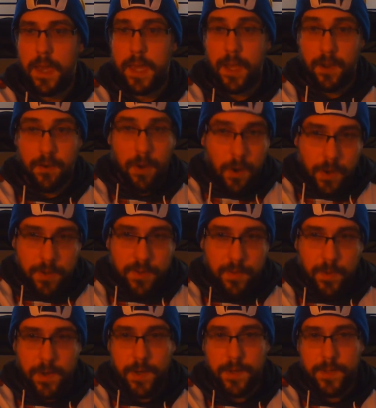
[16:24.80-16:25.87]
in Cronon's
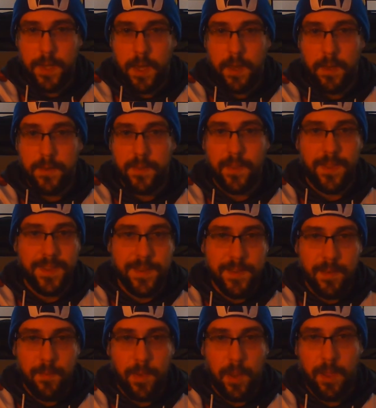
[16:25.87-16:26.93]
words, as the
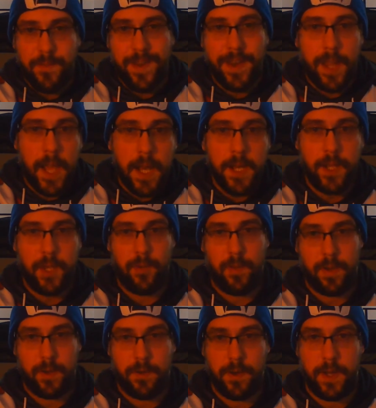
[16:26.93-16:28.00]
symbol of a
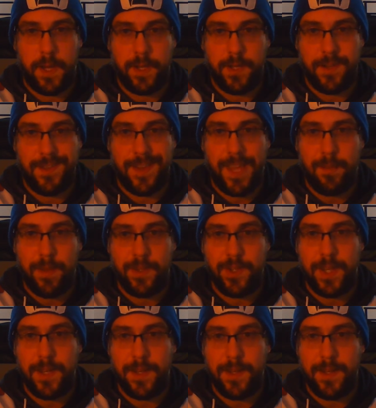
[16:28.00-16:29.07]
non-human creation
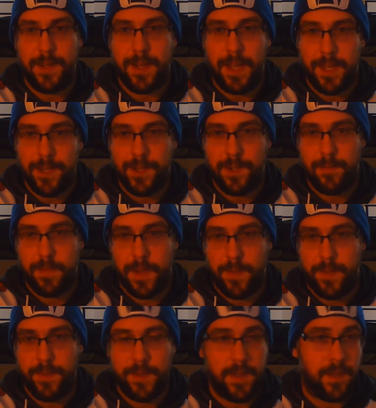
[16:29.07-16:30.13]
damaged and endangered by
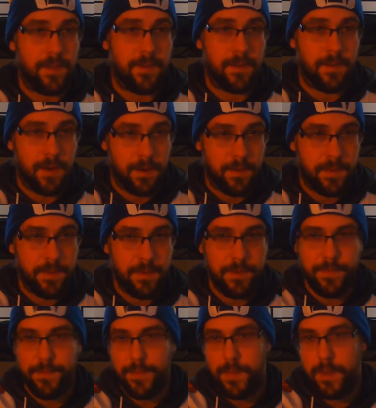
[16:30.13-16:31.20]
the city's growth.
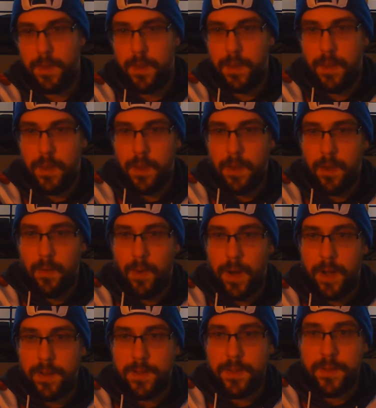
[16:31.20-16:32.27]

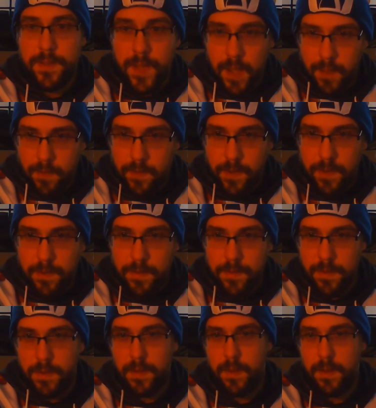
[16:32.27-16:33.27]
While Sullivan